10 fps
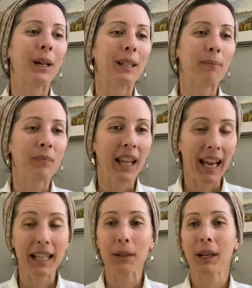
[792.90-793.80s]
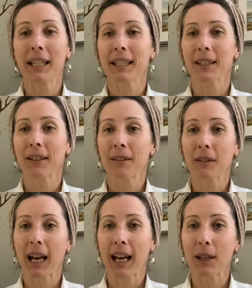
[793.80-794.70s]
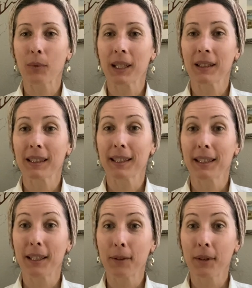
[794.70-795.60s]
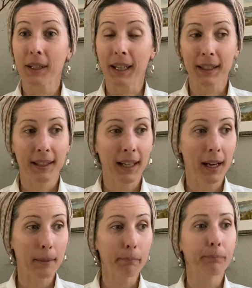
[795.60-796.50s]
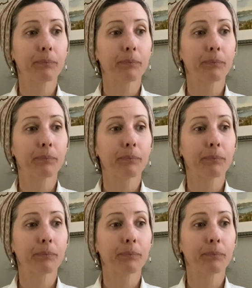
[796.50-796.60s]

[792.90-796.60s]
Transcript: but anyway so I will see you the next time